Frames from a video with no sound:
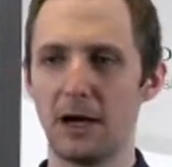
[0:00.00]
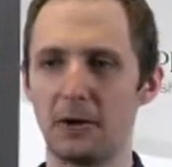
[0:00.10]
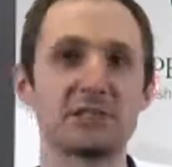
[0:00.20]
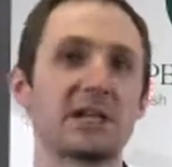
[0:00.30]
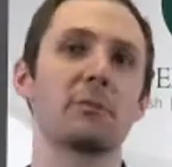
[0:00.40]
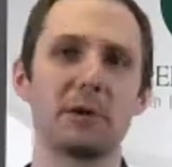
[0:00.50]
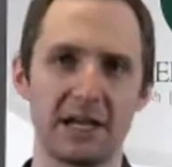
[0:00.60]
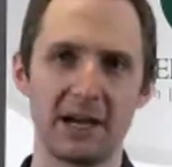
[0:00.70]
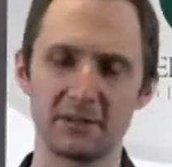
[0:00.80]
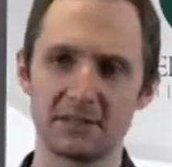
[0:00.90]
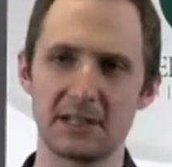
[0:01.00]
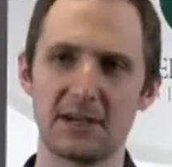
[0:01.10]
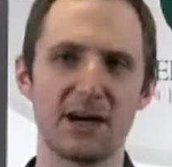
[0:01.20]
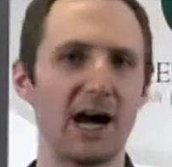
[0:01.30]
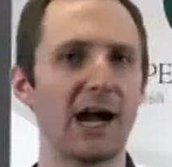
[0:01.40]
retirement accounts,
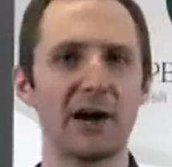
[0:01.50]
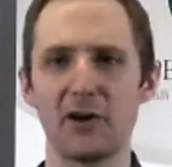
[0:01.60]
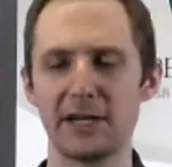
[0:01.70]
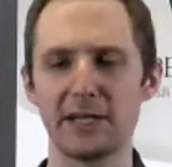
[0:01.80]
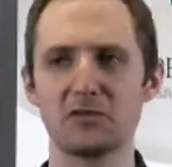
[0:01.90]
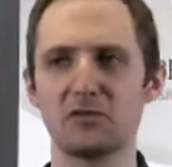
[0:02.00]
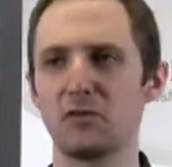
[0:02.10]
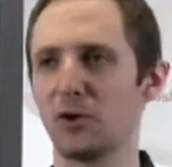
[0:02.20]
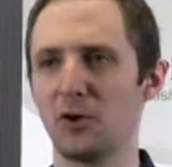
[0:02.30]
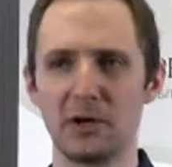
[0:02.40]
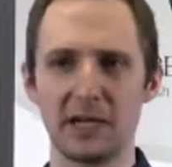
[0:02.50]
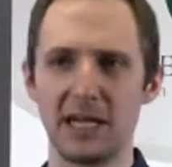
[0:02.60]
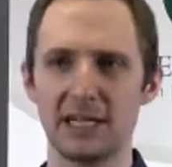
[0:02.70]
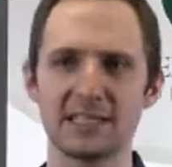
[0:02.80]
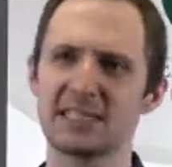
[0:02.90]
IRAs,
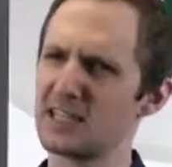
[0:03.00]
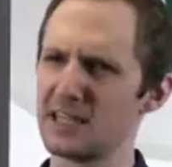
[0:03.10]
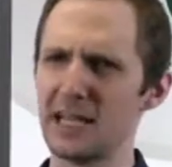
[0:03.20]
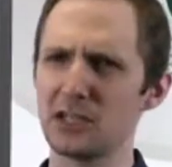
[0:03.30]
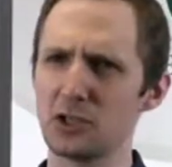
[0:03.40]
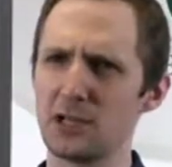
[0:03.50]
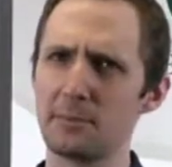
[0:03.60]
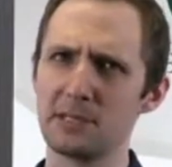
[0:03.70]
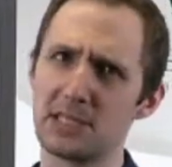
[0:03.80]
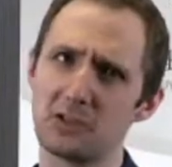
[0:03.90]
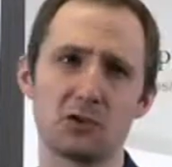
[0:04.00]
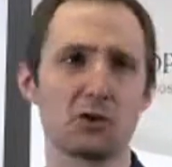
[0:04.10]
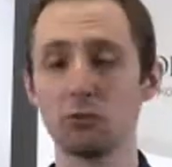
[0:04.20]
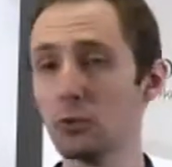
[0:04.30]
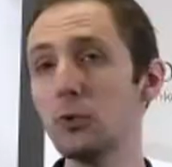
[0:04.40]
401ks, things like that should not be sent
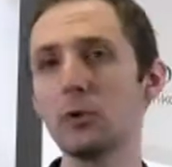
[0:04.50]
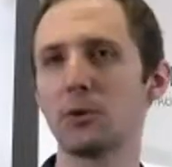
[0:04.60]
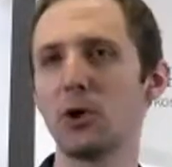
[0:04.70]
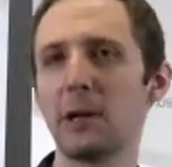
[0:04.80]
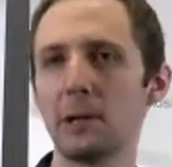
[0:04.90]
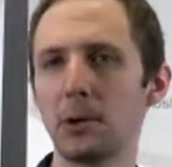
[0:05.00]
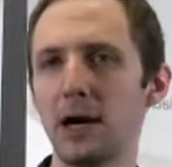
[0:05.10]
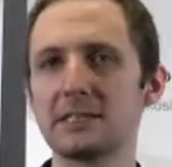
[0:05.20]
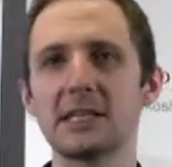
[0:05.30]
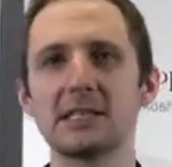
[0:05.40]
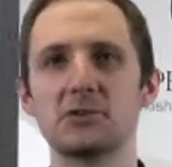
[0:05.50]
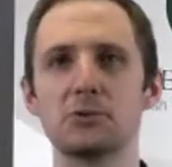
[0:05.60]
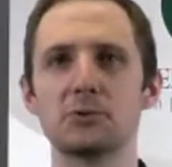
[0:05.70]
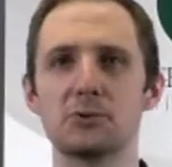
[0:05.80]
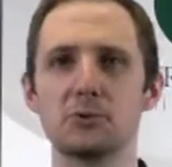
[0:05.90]
through the probate process
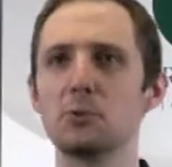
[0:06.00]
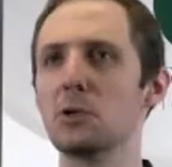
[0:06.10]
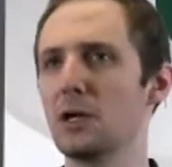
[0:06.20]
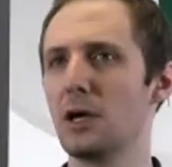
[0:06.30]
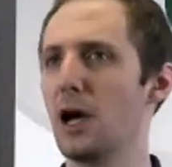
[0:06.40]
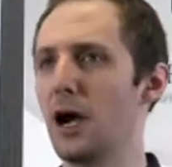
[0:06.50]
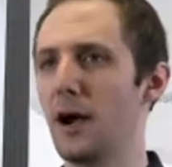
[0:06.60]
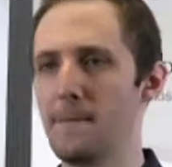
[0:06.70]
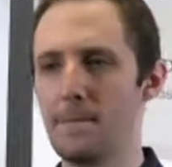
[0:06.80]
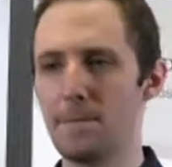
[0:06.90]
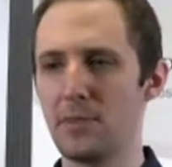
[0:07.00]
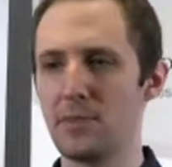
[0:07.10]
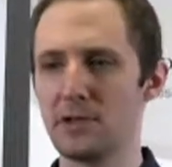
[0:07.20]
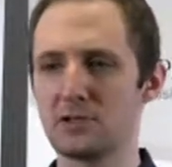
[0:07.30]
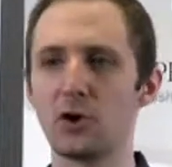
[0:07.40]
due to
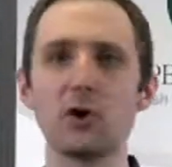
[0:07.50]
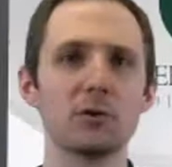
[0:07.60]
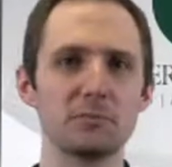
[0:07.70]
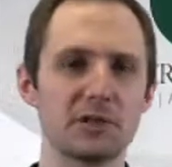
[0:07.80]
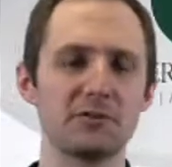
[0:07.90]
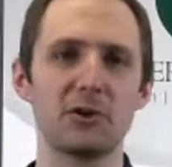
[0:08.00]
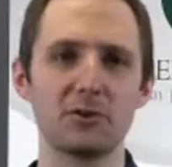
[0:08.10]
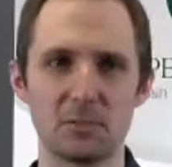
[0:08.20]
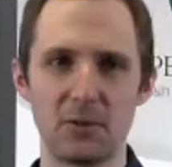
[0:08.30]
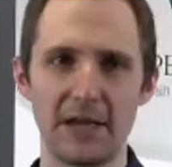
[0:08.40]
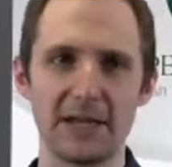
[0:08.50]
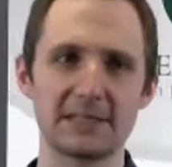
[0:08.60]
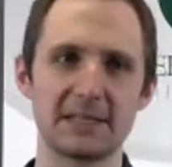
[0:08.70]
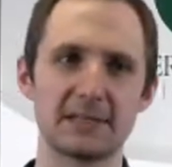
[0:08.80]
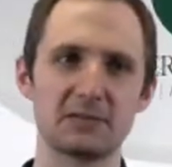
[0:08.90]
the terms of those plans
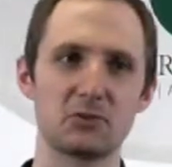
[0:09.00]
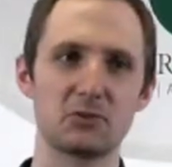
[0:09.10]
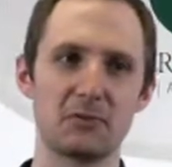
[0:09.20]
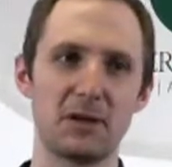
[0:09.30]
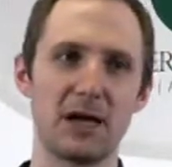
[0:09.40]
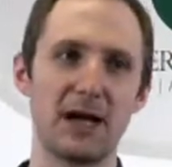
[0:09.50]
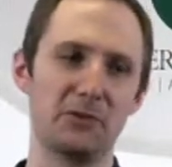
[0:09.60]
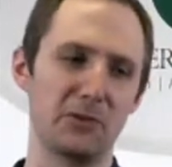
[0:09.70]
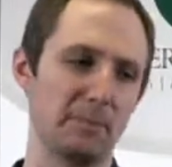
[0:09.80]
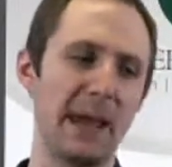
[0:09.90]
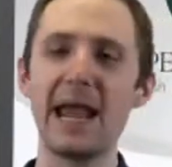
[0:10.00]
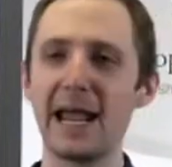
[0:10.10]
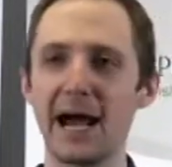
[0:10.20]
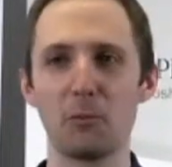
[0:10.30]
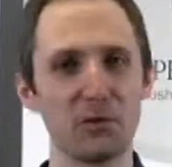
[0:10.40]
and sort of the
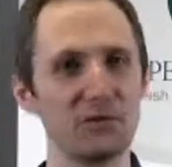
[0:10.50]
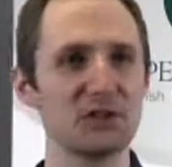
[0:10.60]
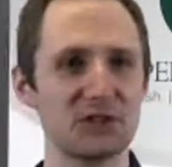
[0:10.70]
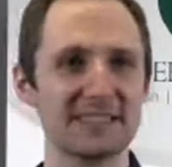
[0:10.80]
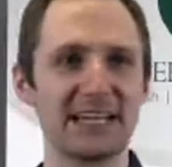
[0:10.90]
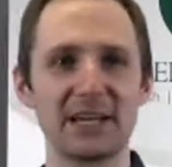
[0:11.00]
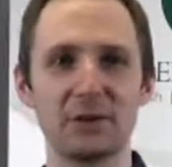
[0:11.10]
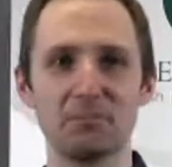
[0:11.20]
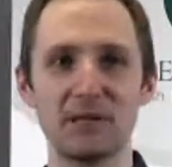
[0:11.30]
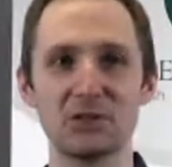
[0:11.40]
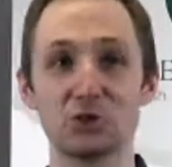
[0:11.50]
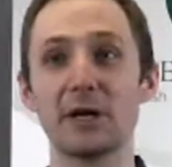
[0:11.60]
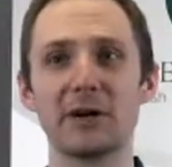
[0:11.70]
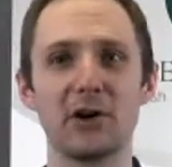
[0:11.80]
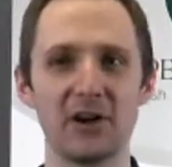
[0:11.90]
payout provisions that can be
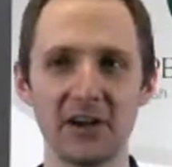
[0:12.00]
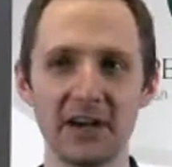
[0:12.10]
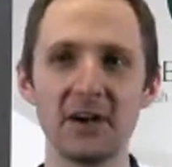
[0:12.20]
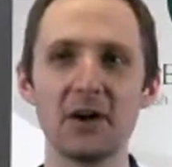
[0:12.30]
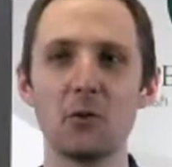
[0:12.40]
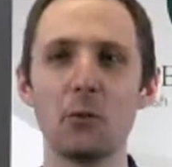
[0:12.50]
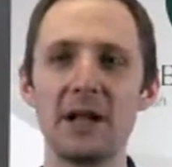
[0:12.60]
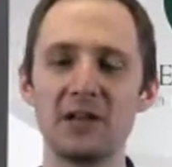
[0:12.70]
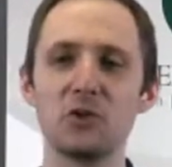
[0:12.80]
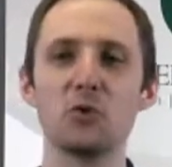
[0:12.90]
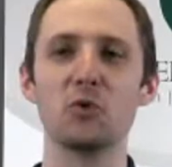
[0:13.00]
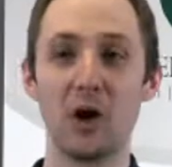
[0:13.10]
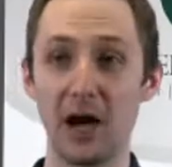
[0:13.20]
triggered when you